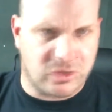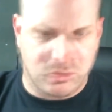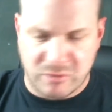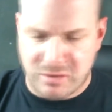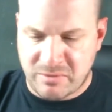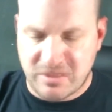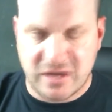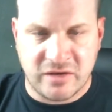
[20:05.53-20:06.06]
Or
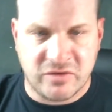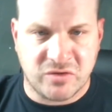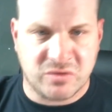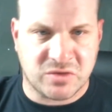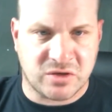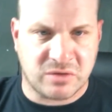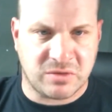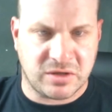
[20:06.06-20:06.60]
maybe give them
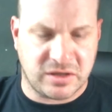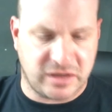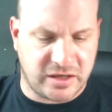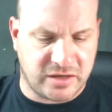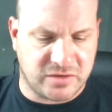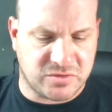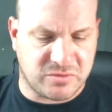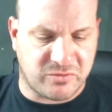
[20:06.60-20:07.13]
something that
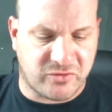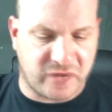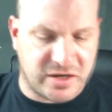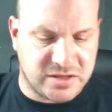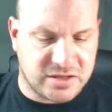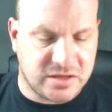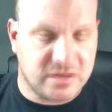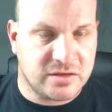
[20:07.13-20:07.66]
gives them
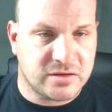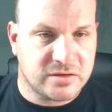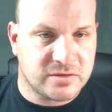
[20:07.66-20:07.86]
frenzy,